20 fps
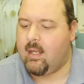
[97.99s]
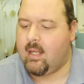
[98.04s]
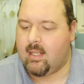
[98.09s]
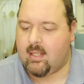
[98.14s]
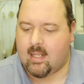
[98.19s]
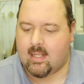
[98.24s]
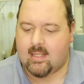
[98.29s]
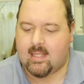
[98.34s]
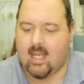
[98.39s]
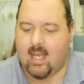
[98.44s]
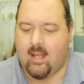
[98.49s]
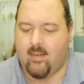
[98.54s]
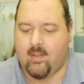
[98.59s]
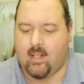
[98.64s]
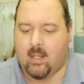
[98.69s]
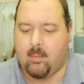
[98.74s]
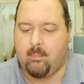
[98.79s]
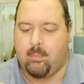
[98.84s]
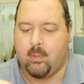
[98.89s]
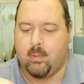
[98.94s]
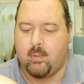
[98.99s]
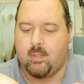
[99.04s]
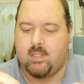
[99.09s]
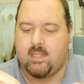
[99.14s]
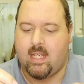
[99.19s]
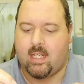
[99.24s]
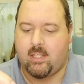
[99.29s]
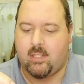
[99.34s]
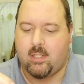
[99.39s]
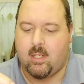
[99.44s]
It does have like a blue
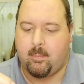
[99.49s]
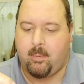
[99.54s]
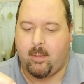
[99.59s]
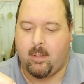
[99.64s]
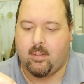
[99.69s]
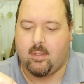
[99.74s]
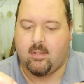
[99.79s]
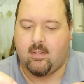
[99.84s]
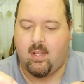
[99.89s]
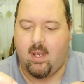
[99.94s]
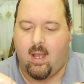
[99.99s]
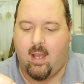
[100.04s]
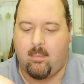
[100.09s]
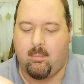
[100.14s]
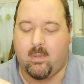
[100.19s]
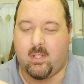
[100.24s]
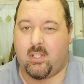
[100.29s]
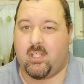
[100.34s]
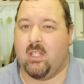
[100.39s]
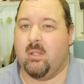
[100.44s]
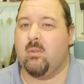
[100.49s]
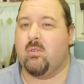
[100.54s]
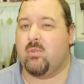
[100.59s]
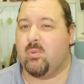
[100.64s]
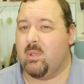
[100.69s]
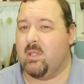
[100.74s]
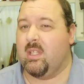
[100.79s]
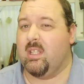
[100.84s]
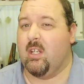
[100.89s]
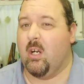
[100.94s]
section up here on the top, but she was
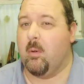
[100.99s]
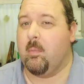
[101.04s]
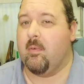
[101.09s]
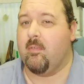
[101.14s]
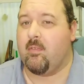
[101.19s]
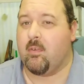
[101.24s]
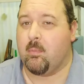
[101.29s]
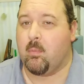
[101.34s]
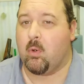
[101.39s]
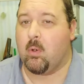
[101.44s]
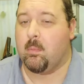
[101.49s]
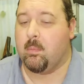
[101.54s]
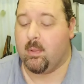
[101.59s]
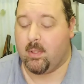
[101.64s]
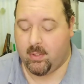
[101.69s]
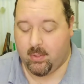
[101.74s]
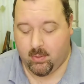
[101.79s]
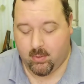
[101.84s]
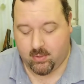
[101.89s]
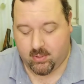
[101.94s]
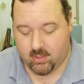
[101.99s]
really hoping for more blue.